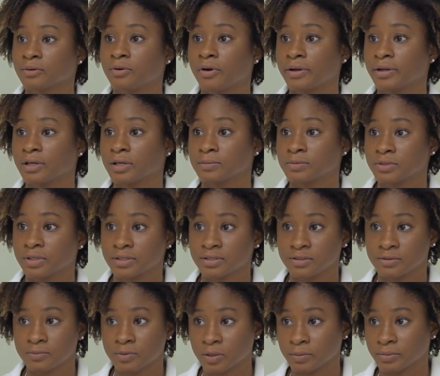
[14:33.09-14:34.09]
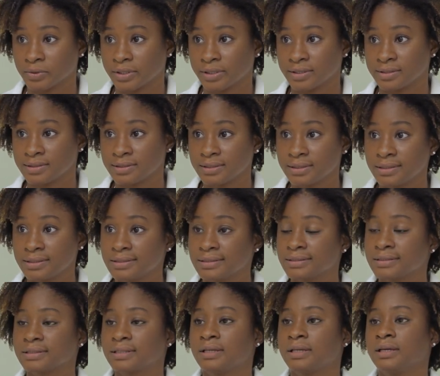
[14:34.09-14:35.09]
chronic obstructive pulmonary
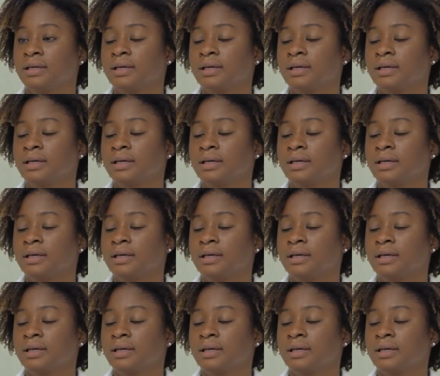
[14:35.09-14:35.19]
disease,